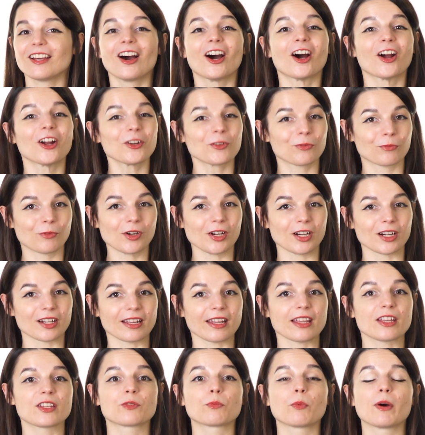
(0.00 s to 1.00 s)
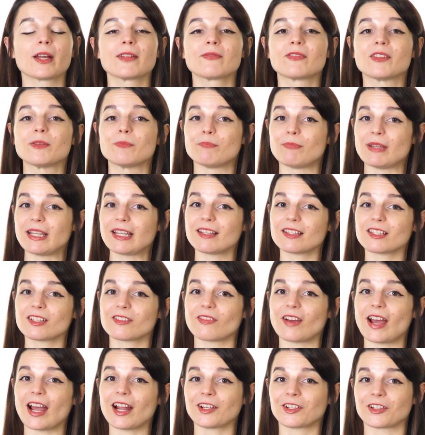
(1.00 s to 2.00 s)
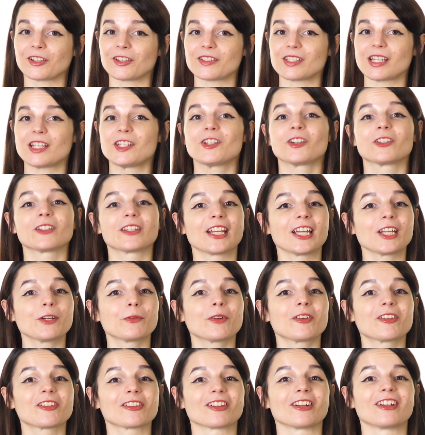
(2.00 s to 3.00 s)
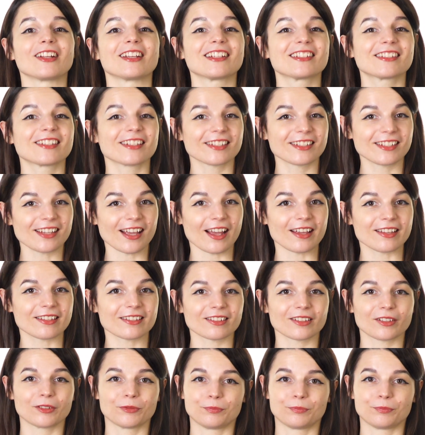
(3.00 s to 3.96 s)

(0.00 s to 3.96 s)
hard work is one of the biggest factors in your language learning success.